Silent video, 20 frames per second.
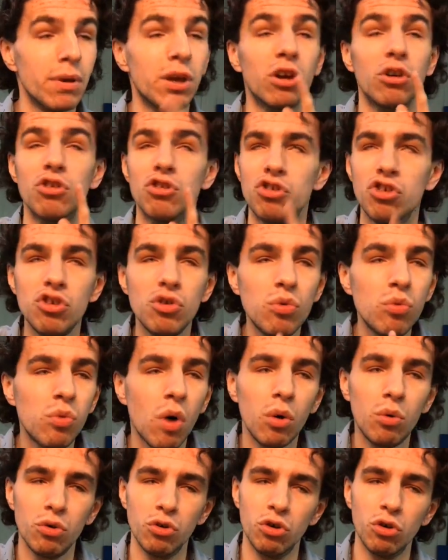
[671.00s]
because you
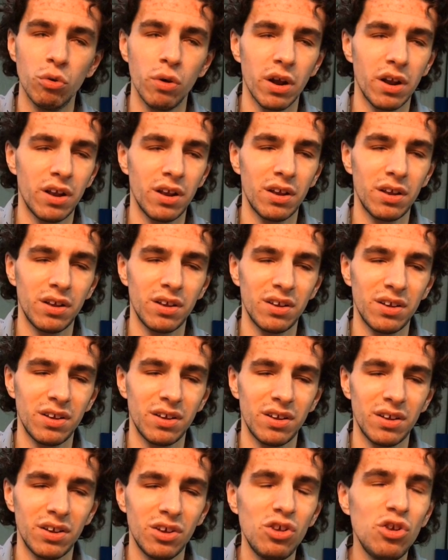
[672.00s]
won't do it.
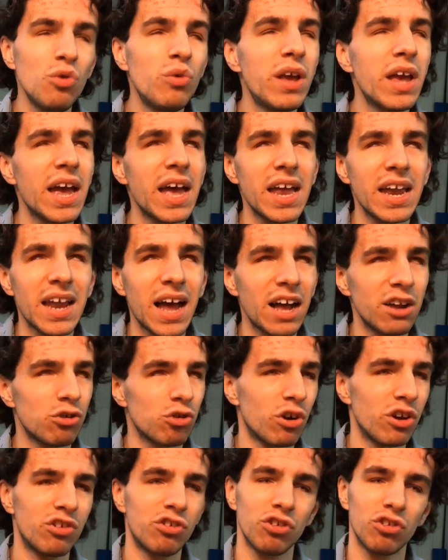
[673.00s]
You
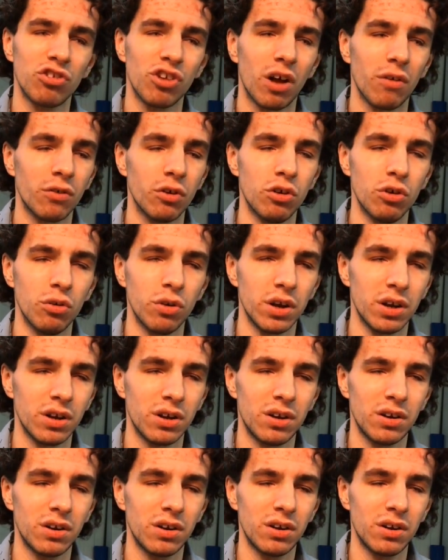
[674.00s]
cannot trust yourself to do it.
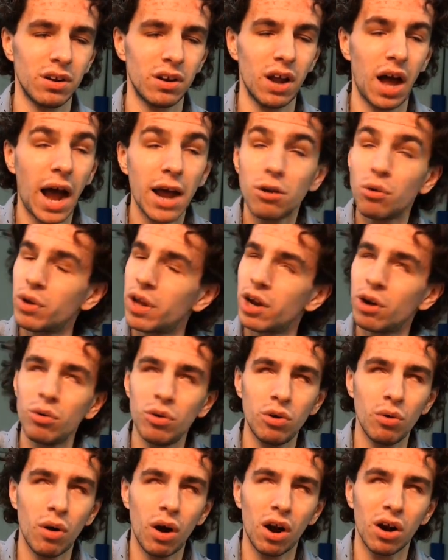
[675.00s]
I don't care
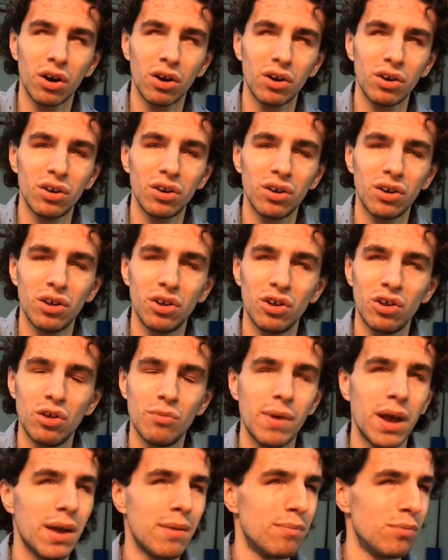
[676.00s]
who you are.
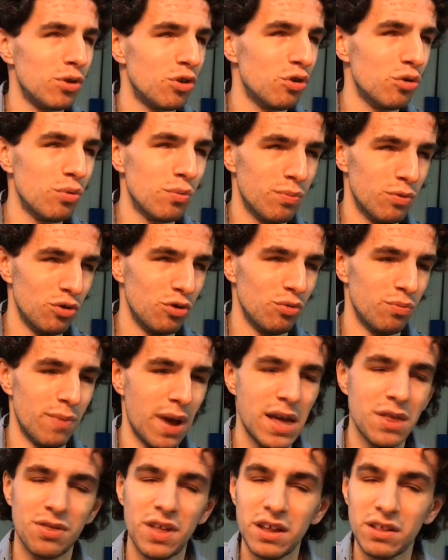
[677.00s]
You may, you, you
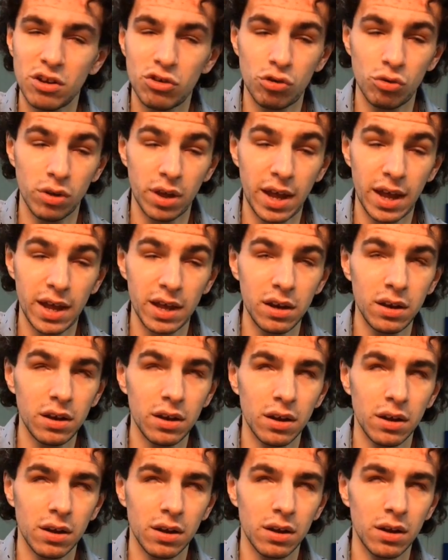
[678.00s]
may think that you
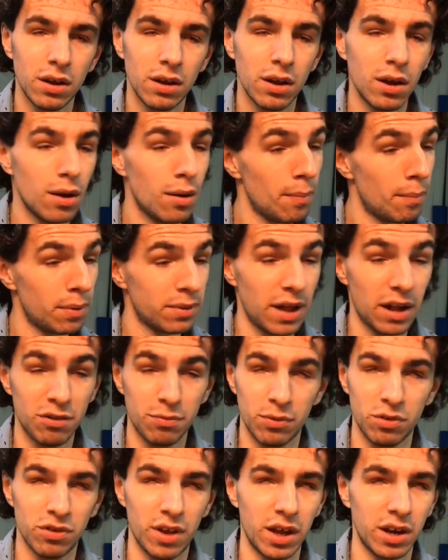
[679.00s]
can, but
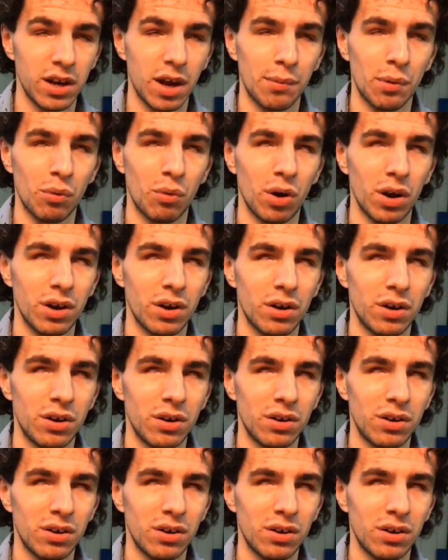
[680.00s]
that's mistake number one.